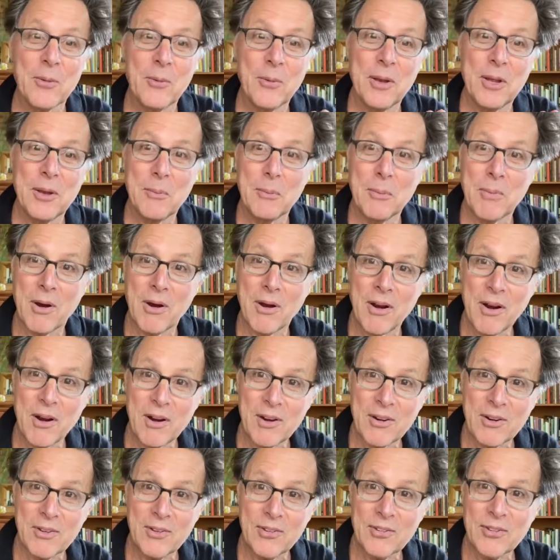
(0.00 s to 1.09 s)
When
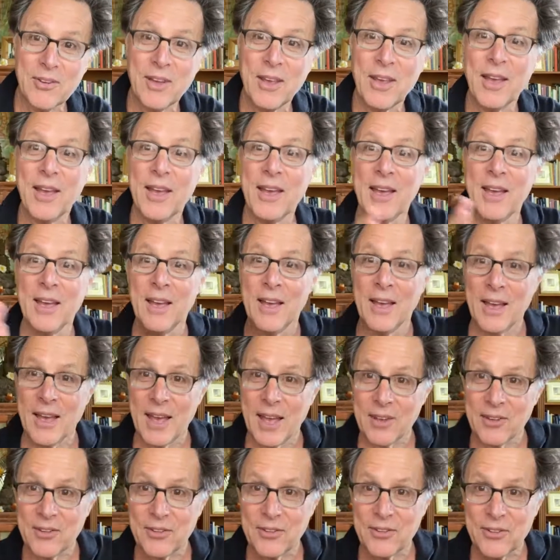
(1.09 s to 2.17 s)
Mars
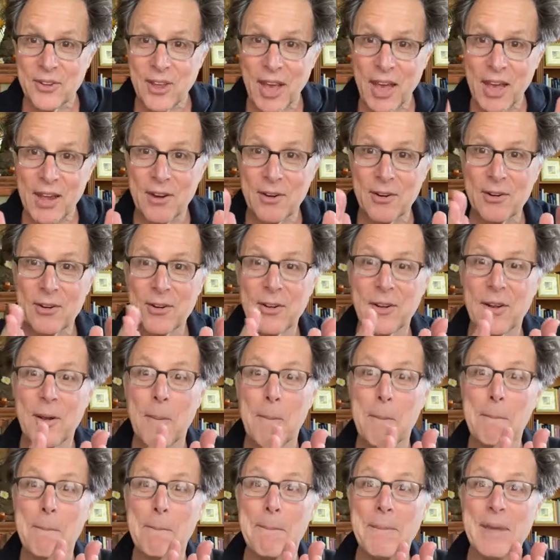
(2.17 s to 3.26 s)
and Saturn
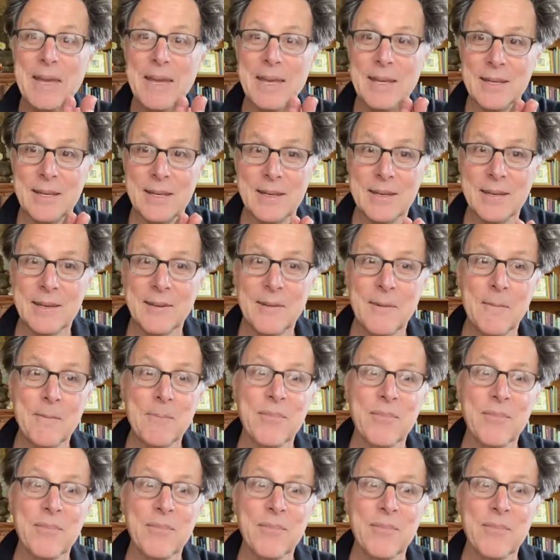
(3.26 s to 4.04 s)
meet,